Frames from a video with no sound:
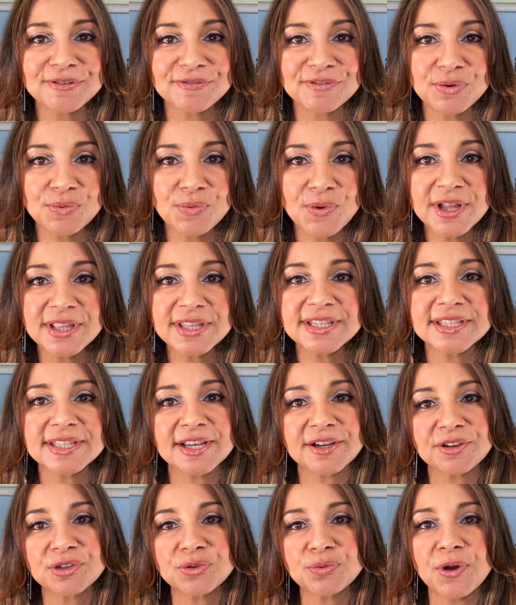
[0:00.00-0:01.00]
of the ones
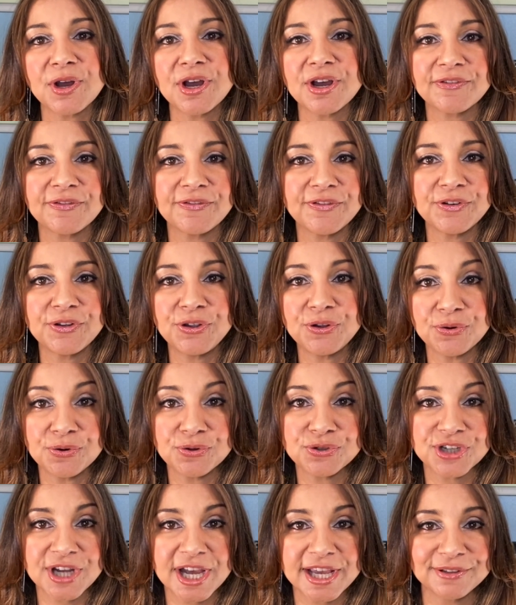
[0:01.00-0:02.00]
that could work for
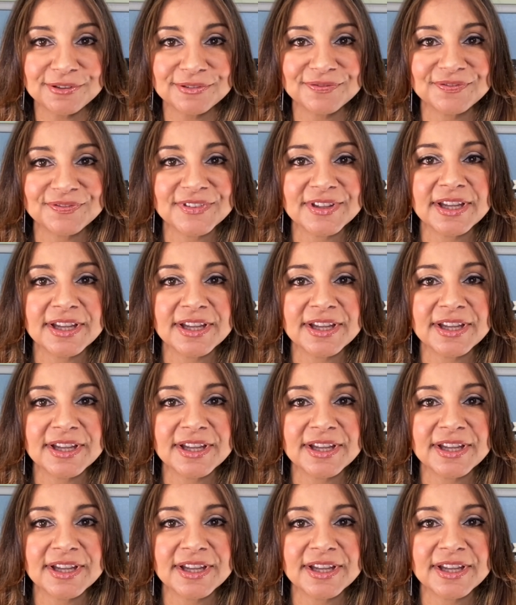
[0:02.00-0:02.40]
your channel.